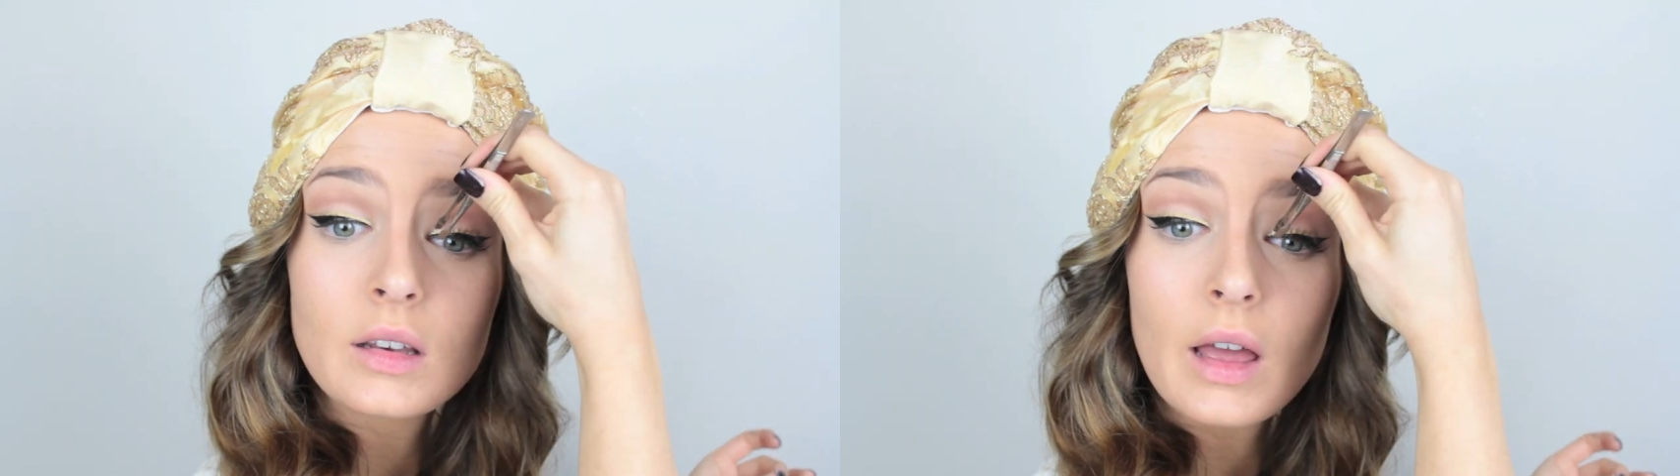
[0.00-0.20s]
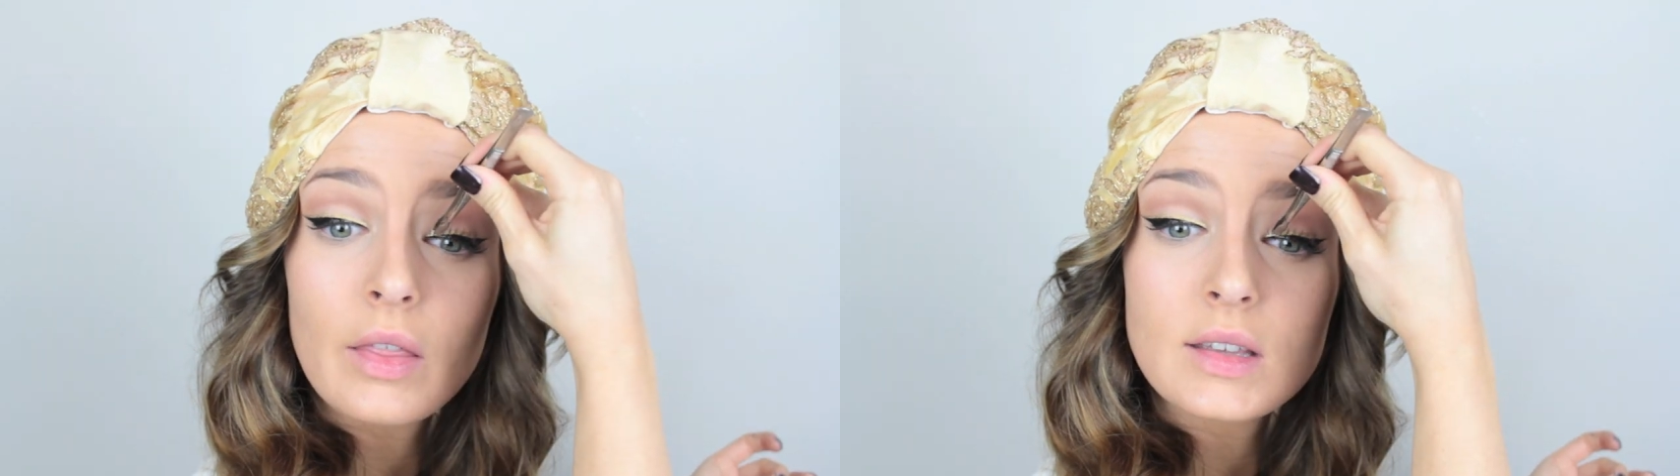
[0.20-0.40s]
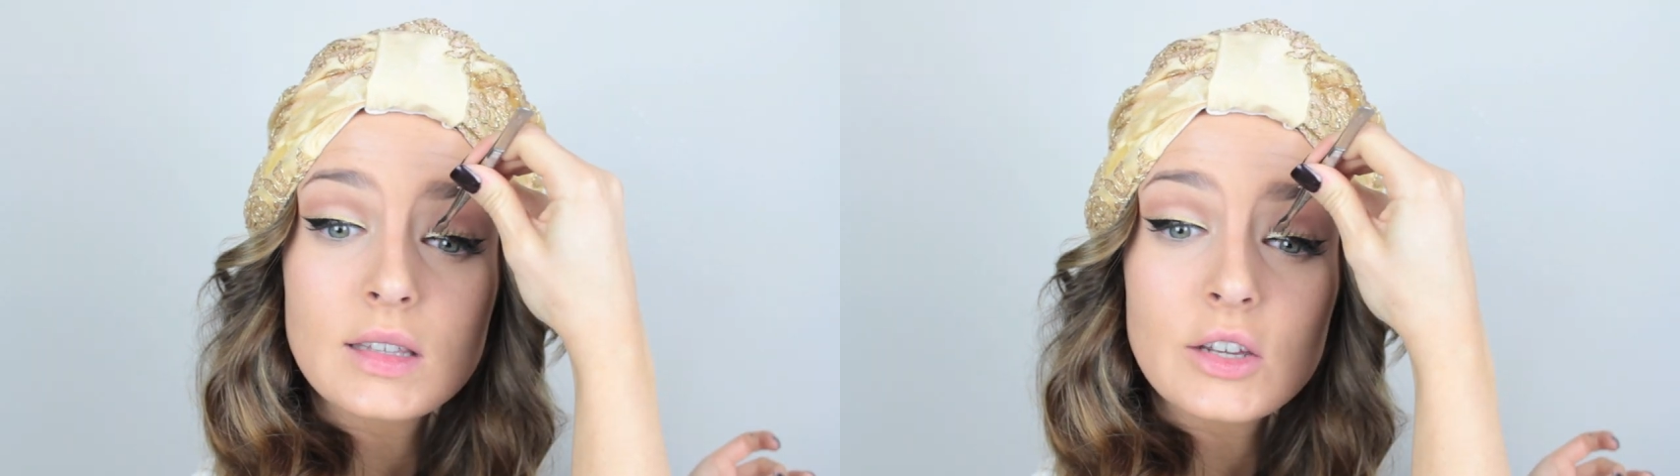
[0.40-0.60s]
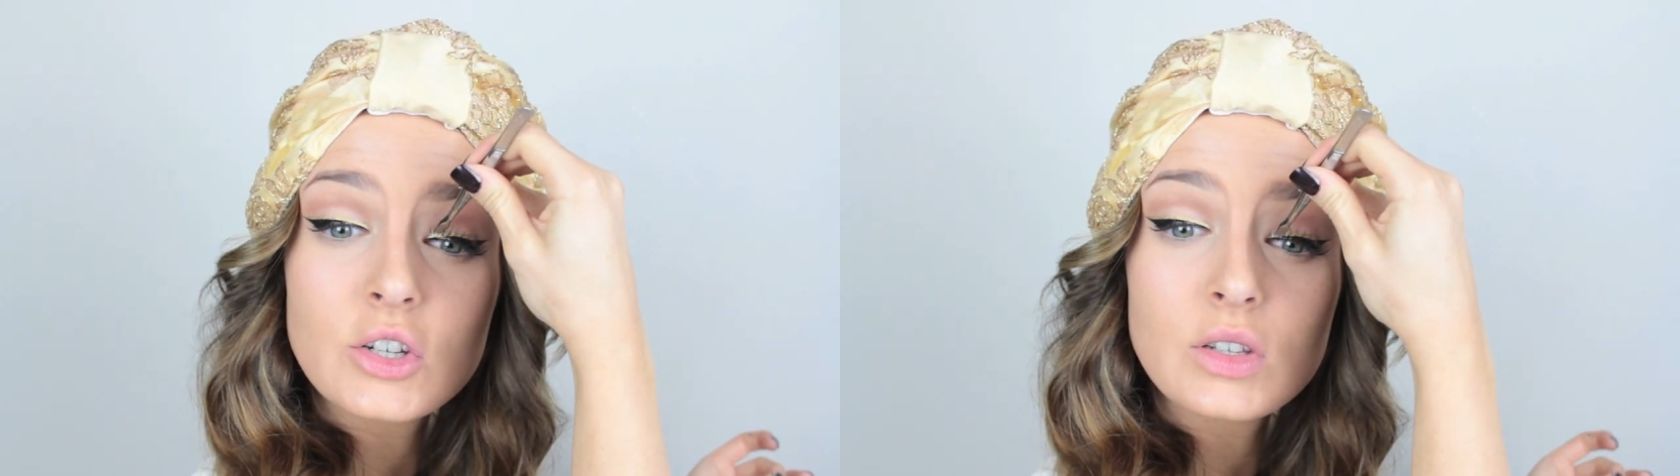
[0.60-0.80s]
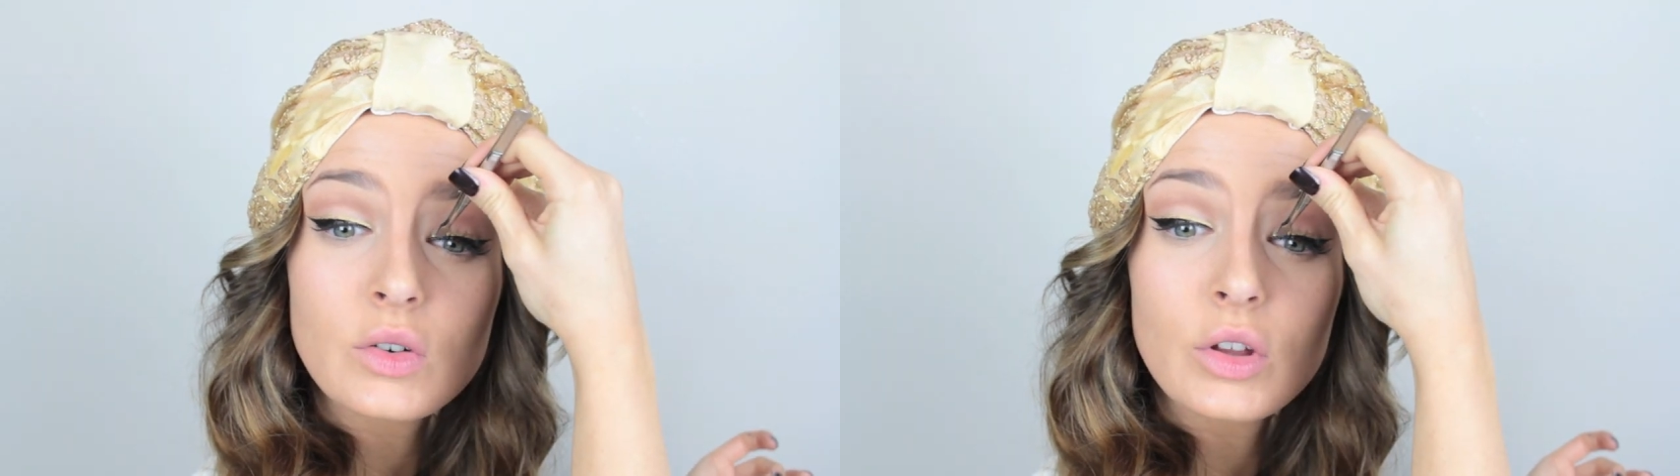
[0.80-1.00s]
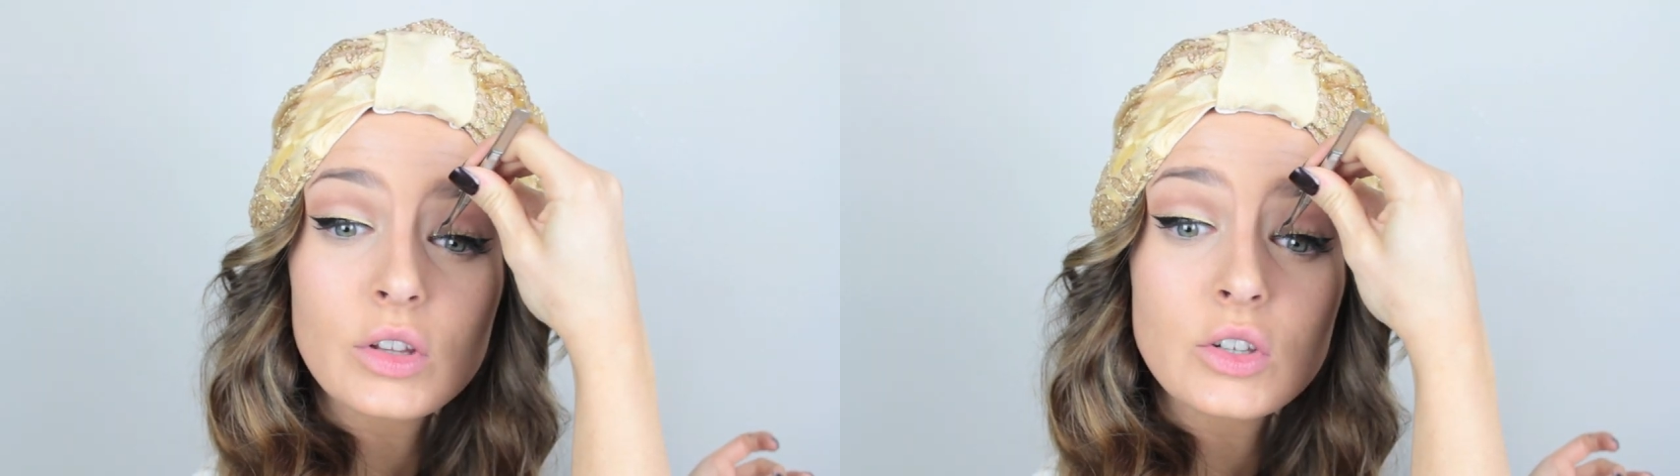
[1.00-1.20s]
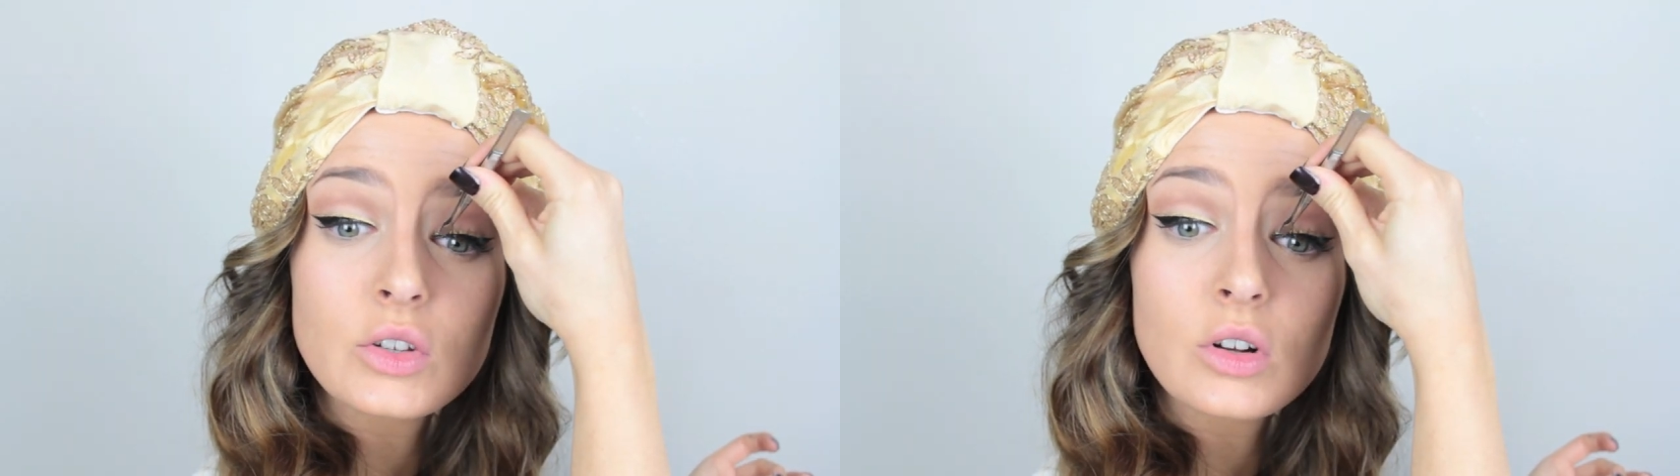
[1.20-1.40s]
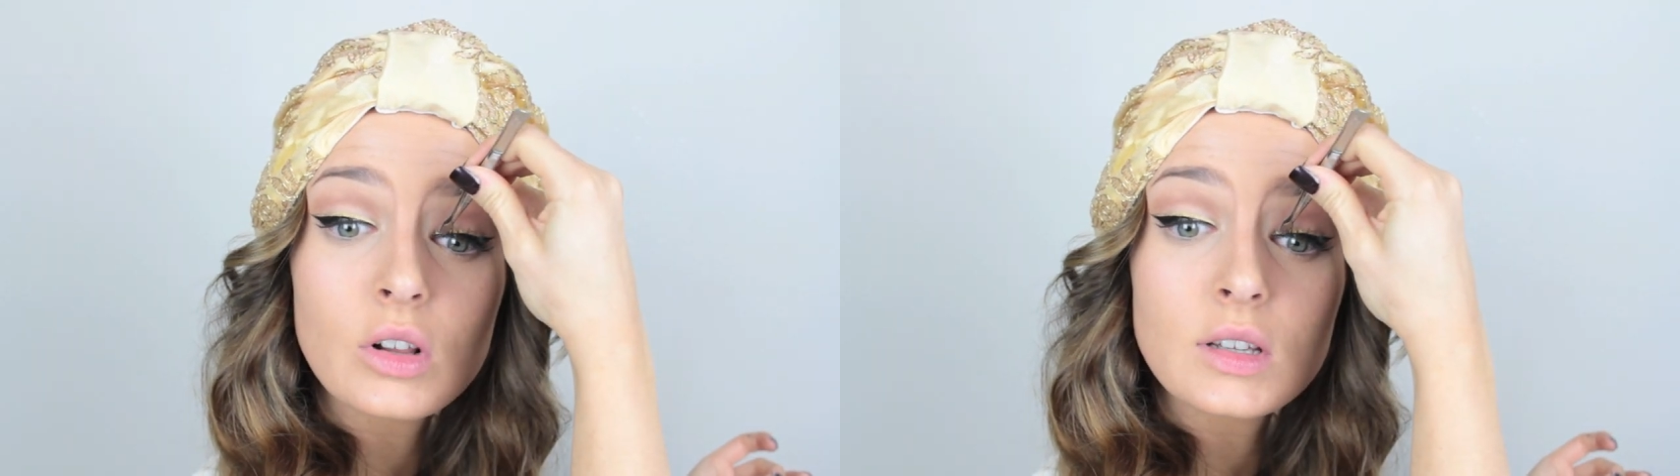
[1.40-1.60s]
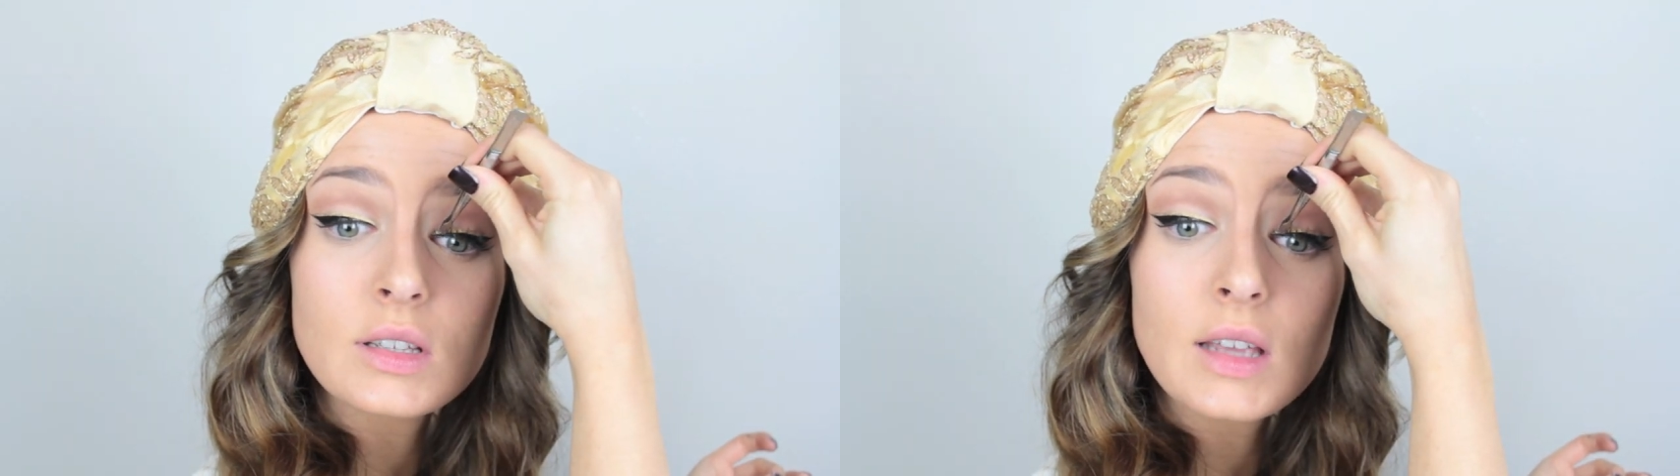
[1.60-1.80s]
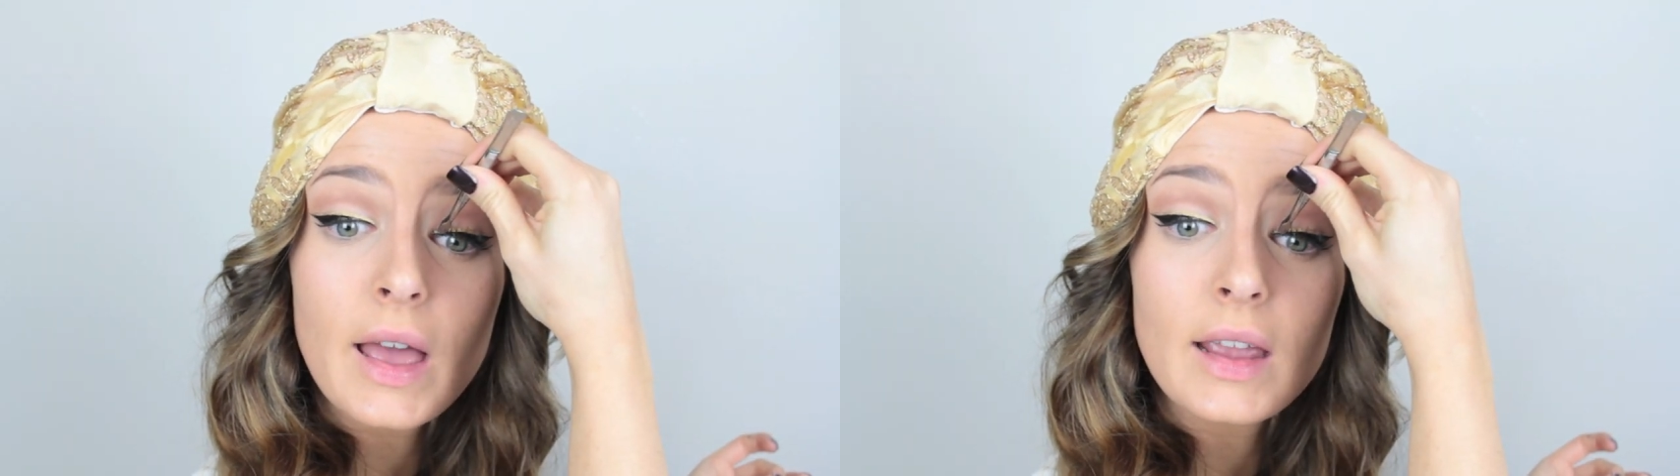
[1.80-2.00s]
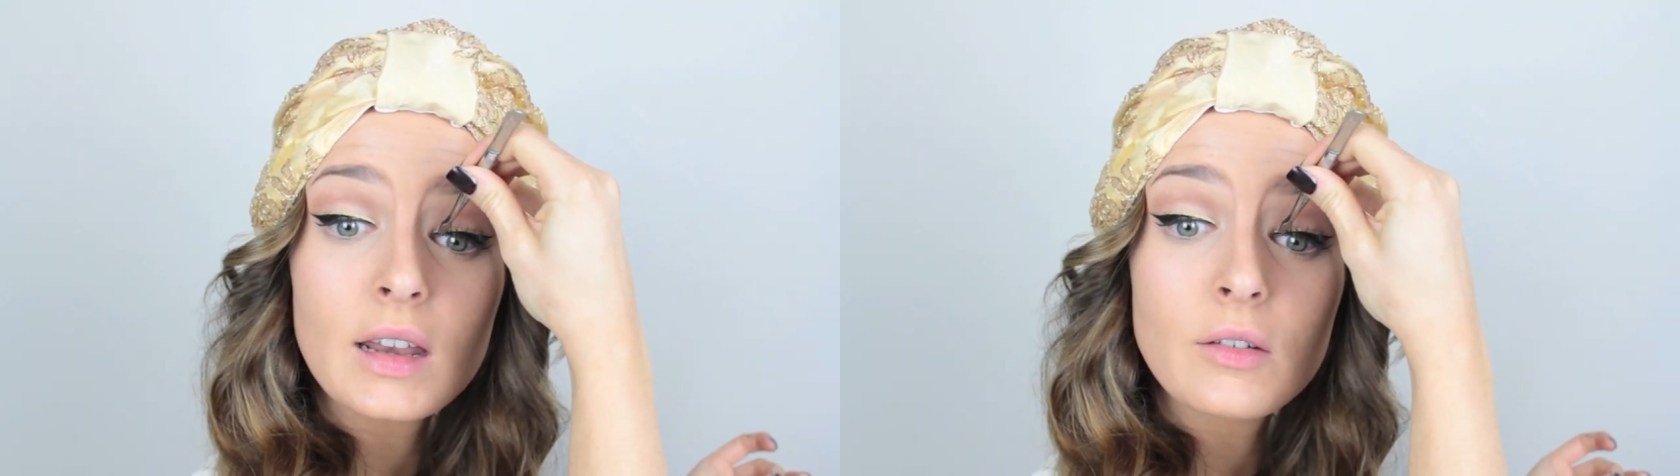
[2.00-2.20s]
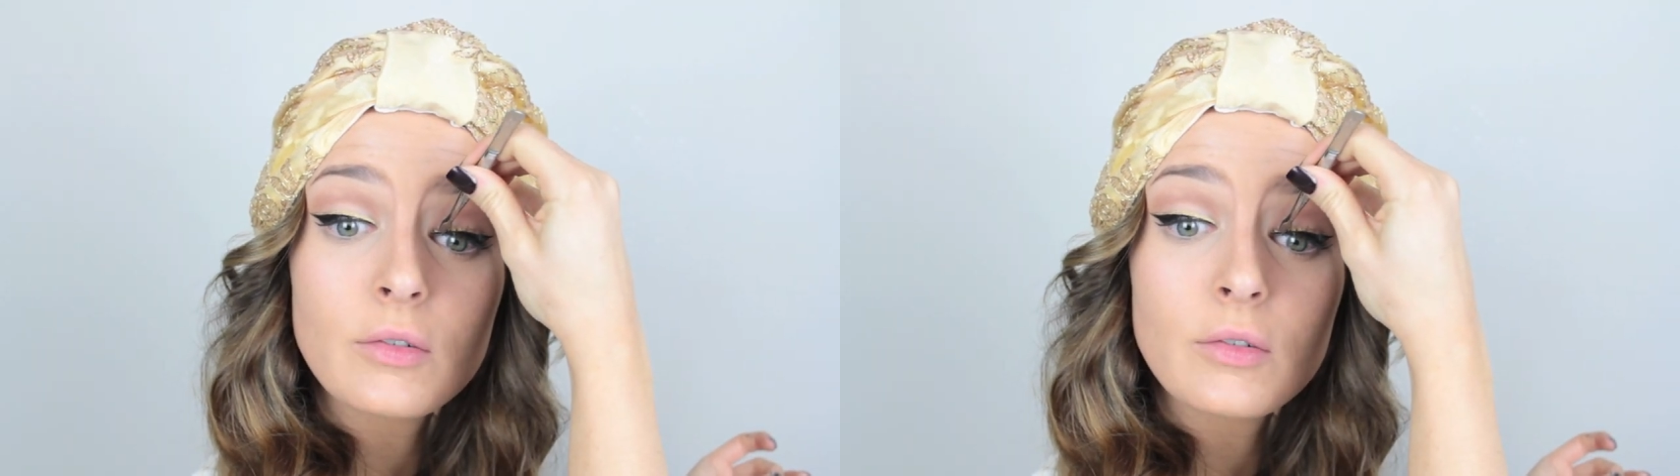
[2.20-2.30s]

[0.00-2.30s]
Now these lashes are only $2.80